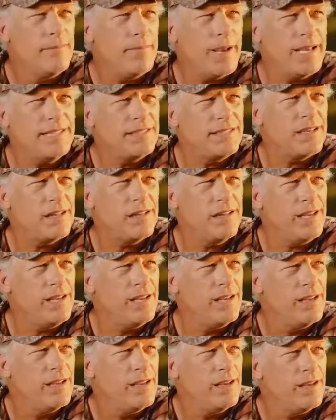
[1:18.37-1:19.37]
basically,
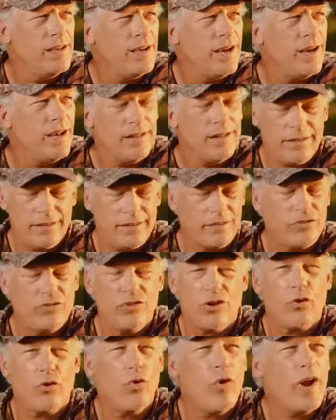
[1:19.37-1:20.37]
this
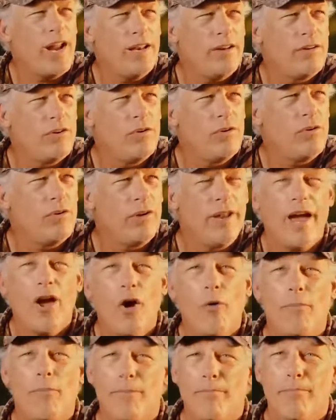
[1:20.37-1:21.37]
is a great tool to
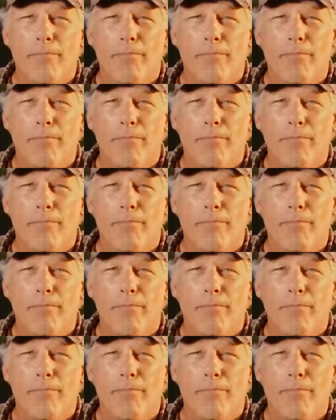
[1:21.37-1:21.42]
help me